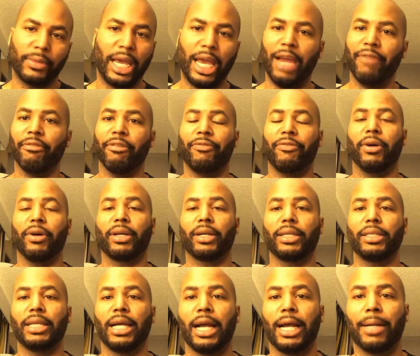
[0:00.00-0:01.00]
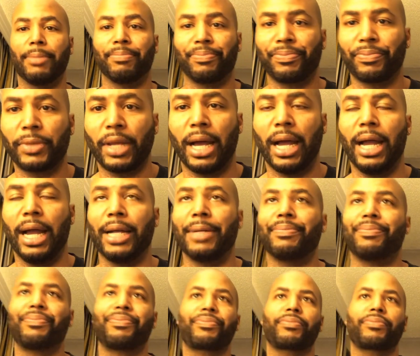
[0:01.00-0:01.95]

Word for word: every fucking time. All right.